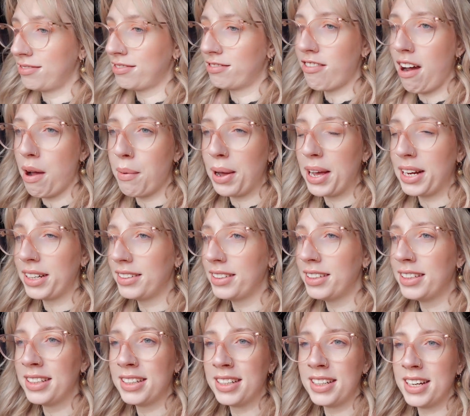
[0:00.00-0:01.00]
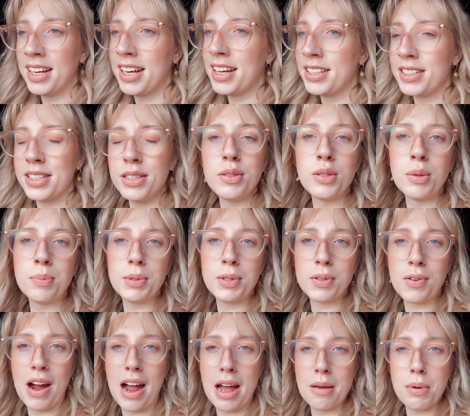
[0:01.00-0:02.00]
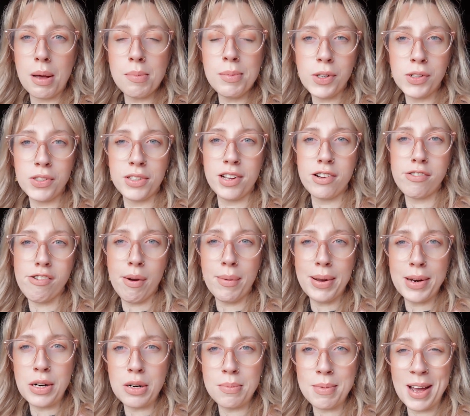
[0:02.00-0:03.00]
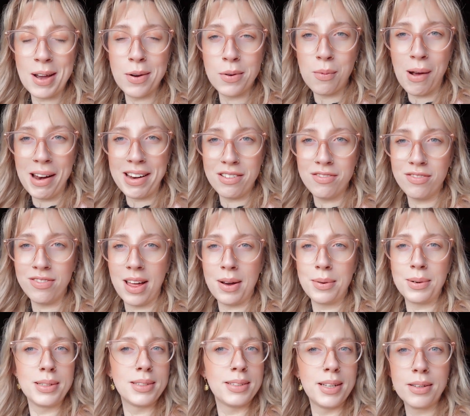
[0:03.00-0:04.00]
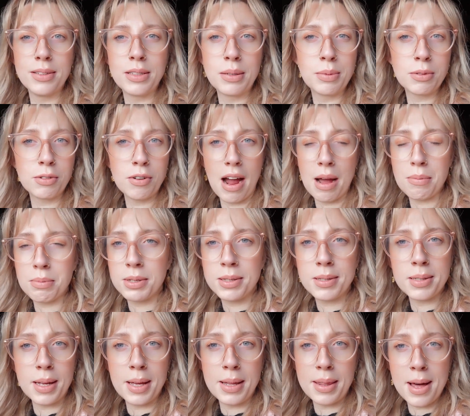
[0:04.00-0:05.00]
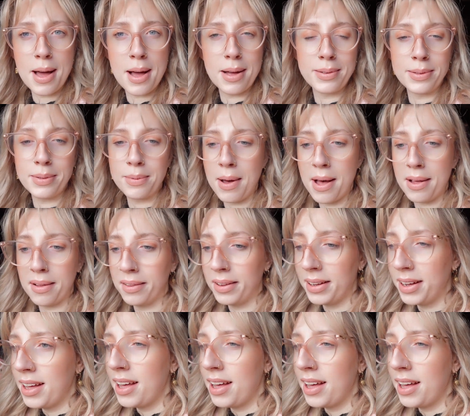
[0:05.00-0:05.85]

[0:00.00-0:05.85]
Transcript: growing, do subscribe. I'm also growing all my own wedding flowers, so subscribe to see that as well.